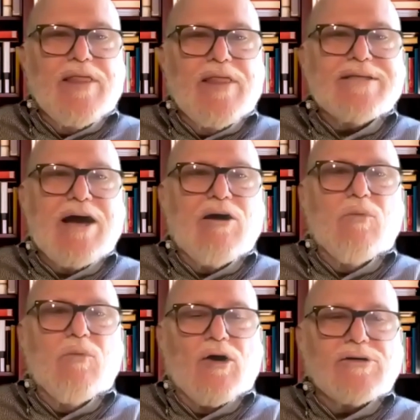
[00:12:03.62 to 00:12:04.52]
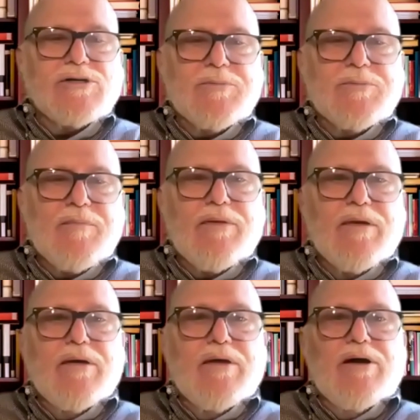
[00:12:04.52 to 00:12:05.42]
That's how it works.
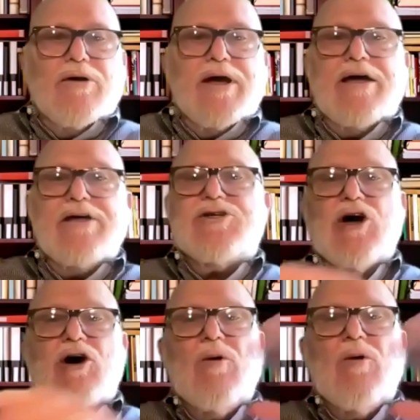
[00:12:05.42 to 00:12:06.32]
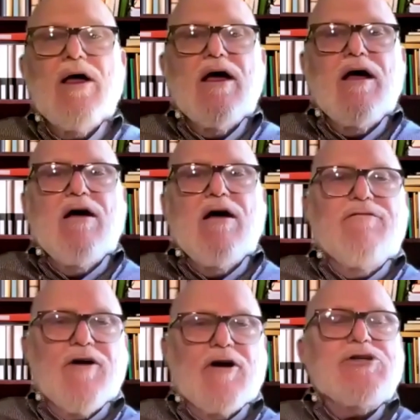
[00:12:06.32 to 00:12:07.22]
Okay, so
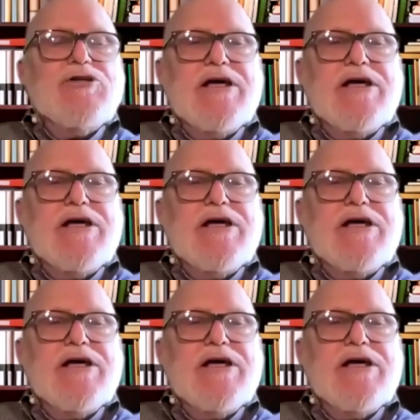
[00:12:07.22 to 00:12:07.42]
First